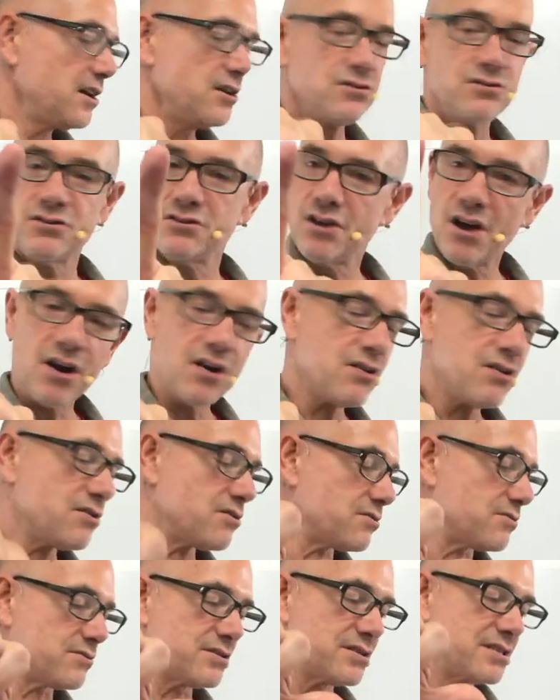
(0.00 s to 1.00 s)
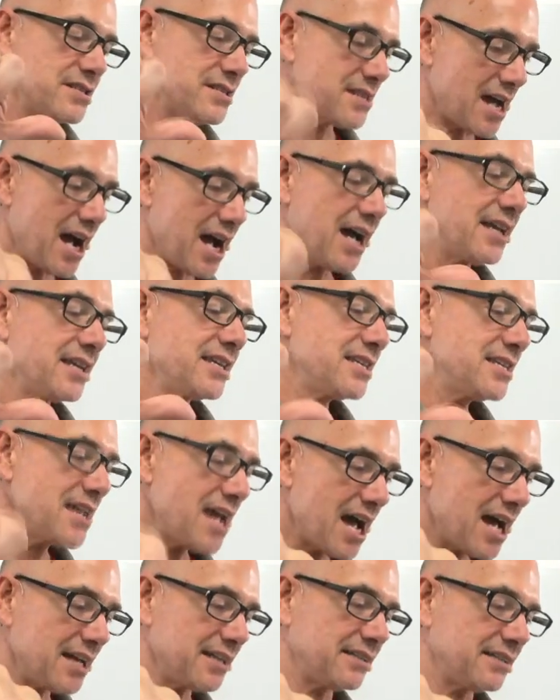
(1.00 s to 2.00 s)
No, not
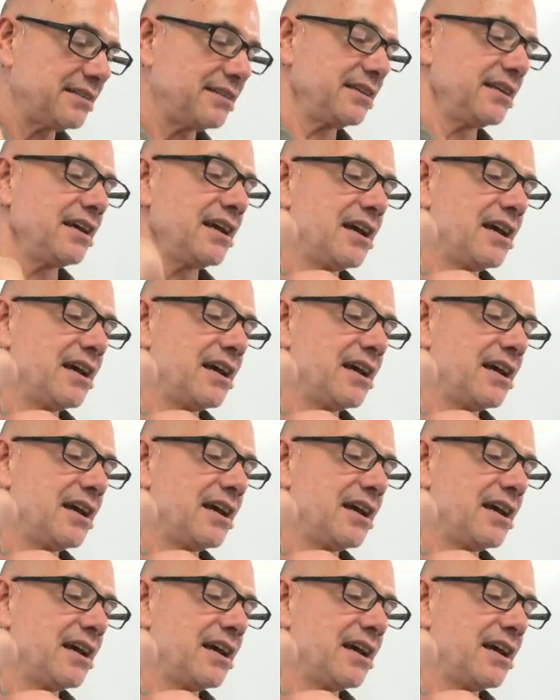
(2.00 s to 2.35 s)
yet.